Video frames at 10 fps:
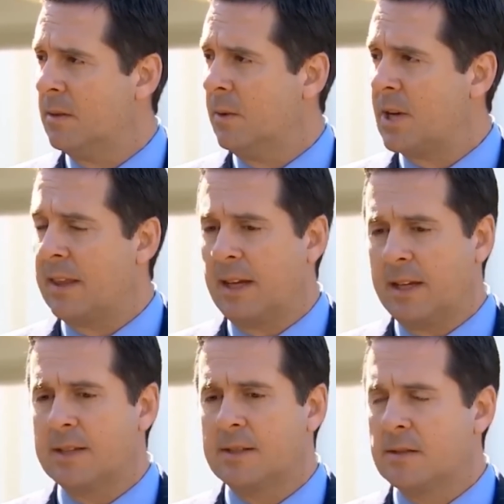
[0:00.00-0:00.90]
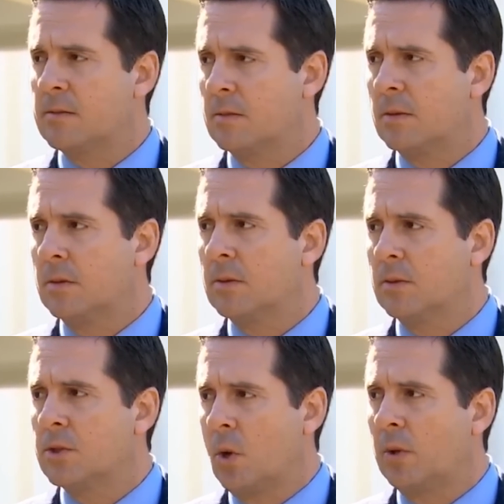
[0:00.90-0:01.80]
which I think is
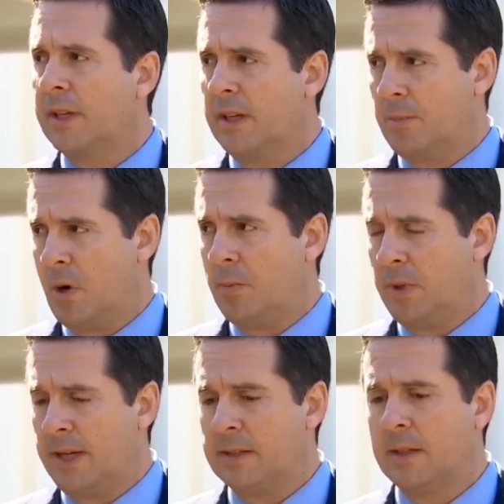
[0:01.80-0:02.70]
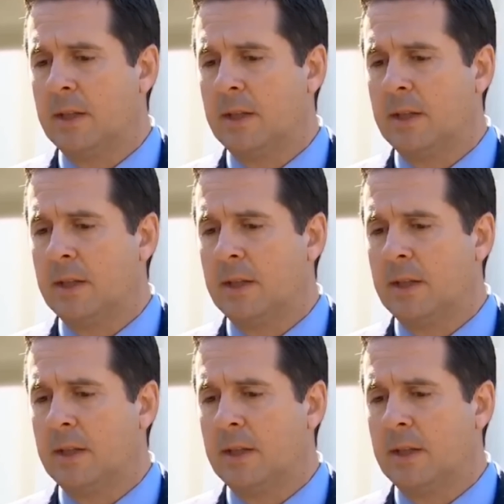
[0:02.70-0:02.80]
totally inappropriate.